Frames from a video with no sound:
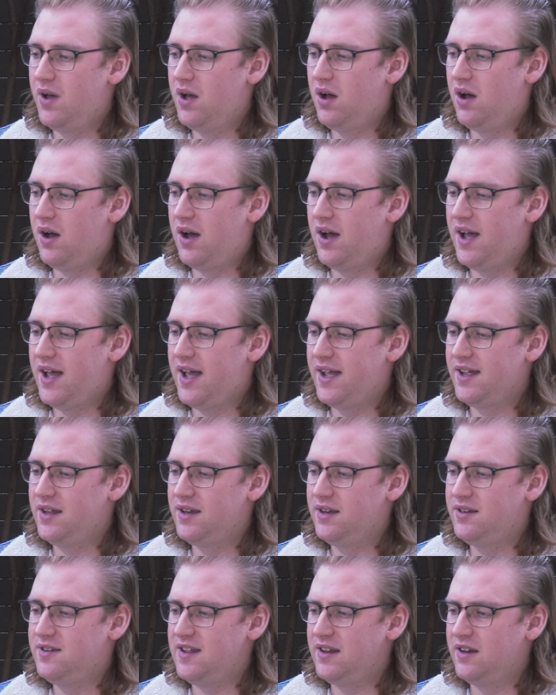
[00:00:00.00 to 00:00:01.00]

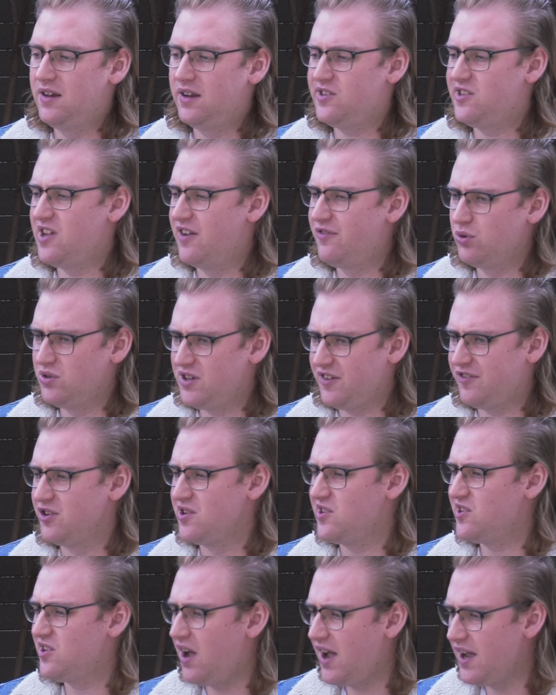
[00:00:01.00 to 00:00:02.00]
I did several
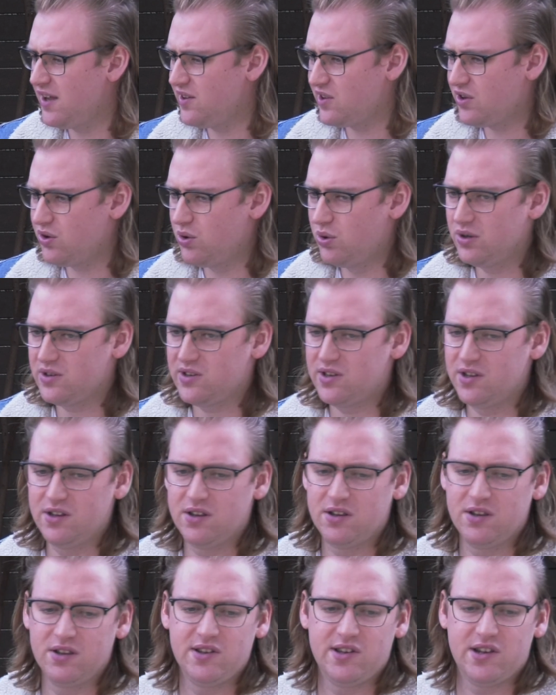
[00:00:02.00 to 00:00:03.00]
different science
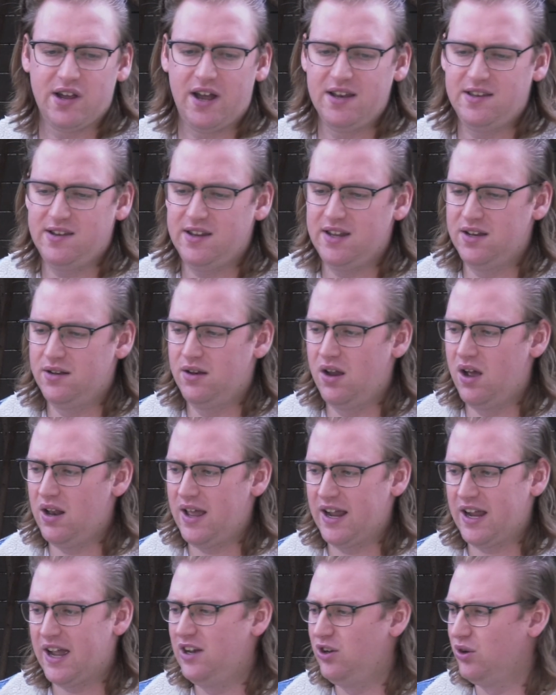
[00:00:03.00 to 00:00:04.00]
courses. I
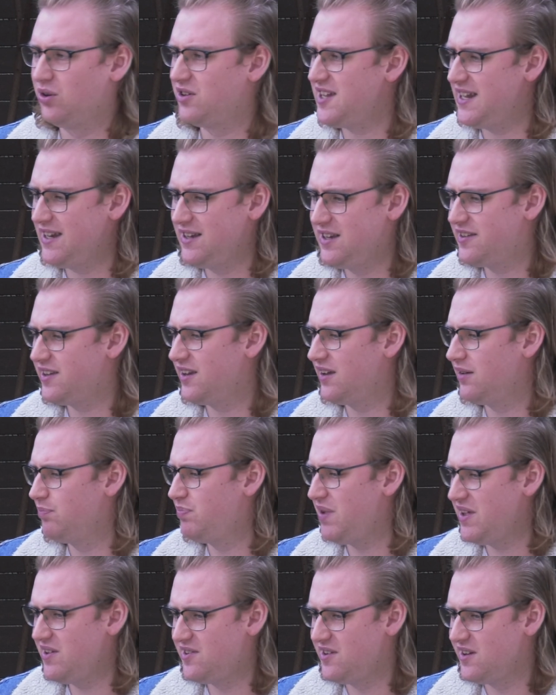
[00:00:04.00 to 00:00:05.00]
looked into
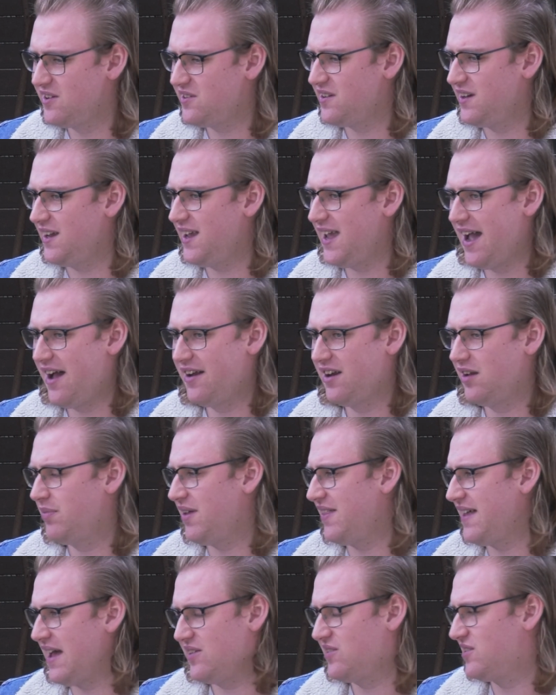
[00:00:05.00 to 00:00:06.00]
business and accounting,
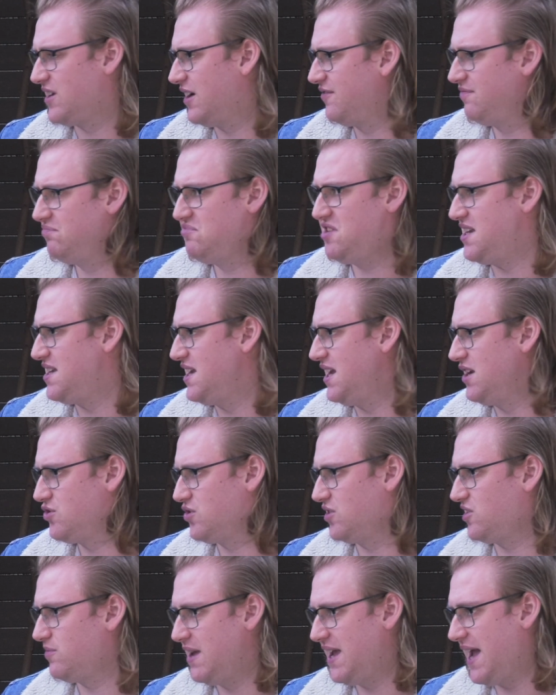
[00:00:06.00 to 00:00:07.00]
but that stuff didn't
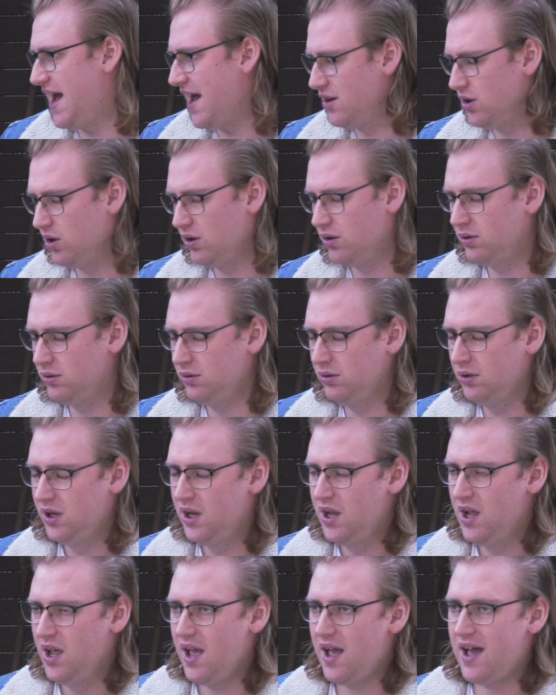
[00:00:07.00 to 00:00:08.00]
interest me at all.
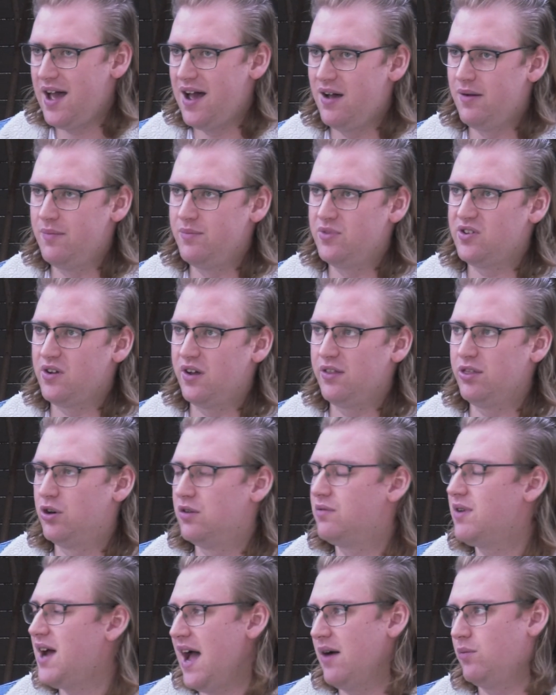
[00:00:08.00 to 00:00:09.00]
So I
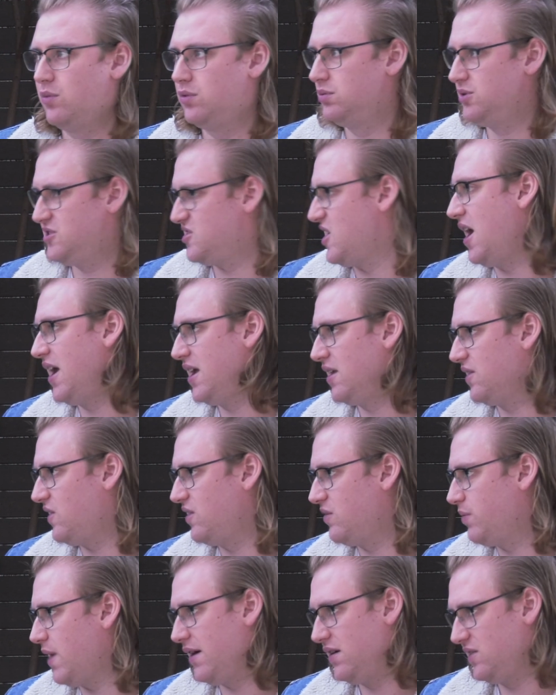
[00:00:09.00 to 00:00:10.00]
thought, right, well, science
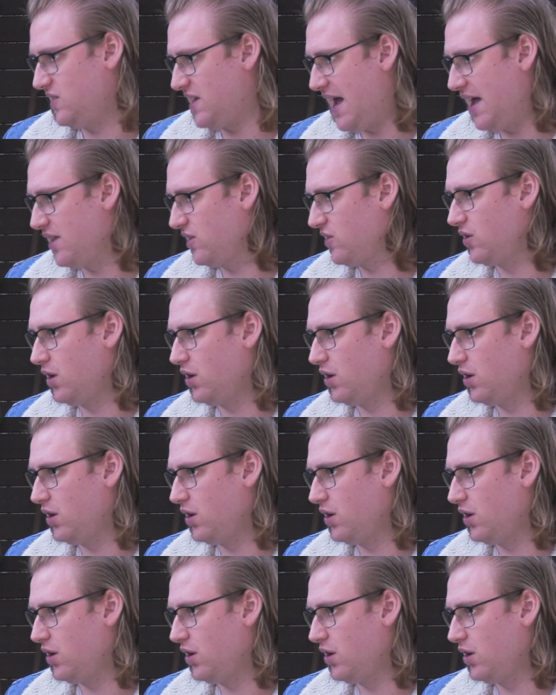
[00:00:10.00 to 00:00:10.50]
is where it's at.